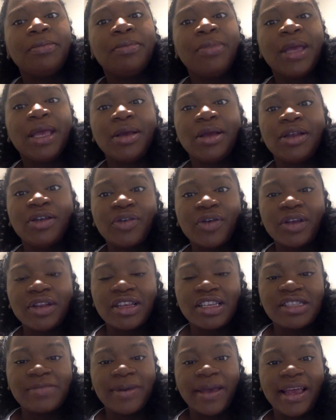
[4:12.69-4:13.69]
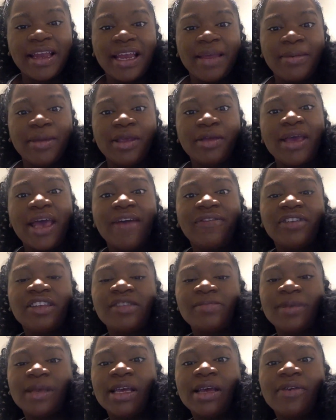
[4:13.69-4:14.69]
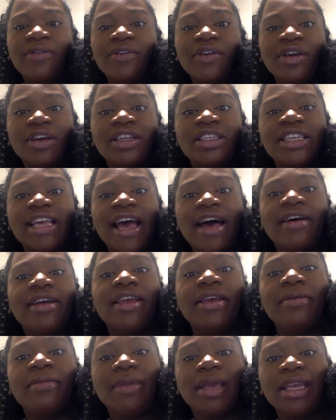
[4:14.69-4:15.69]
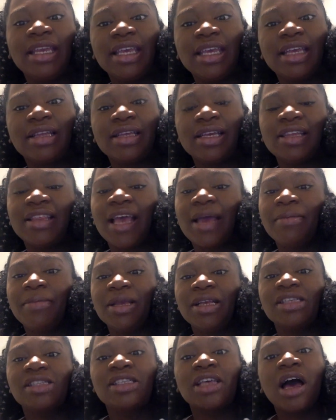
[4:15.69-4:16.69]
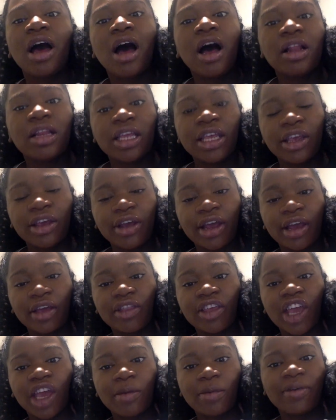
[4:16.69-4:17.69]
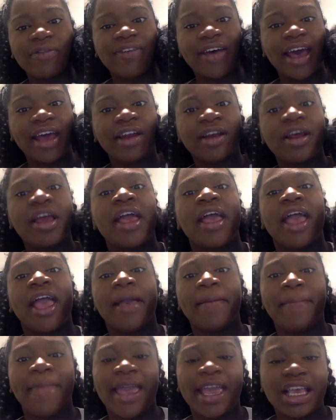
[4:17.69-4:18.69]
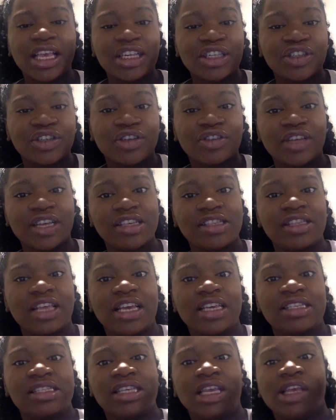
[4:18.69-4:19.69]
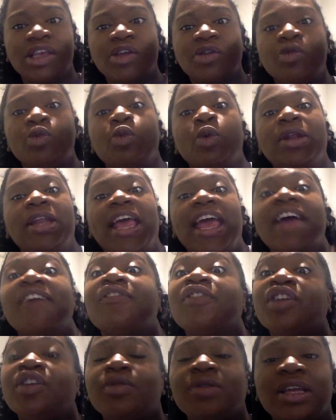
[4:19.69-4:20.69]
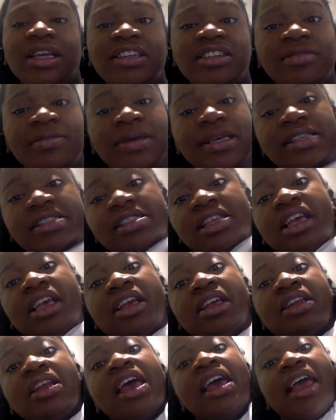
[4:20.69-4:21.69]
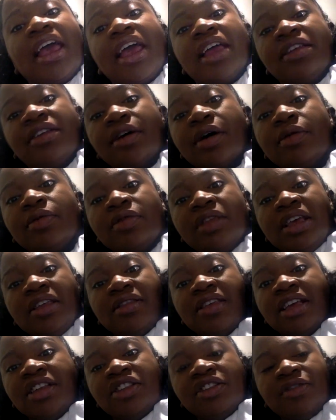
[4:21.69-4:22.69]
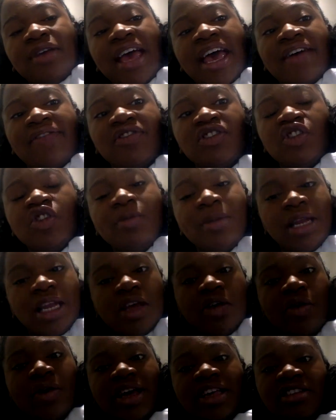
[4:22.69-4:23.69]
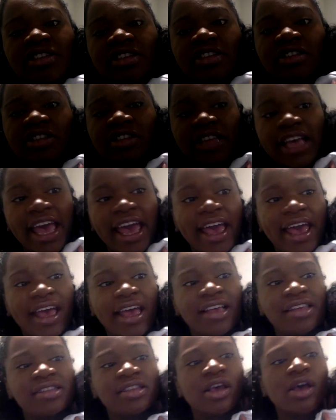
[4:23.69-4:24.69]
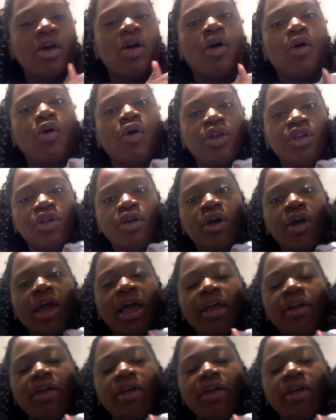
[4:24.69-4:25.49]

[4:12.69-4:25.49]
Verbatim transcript: be, during this pandemic, you have to speak up for your child immediately. That means calling your healthcare provider and making sure that they see you whenever you need to be seen. And don't think that you have too many questions to ask, or you're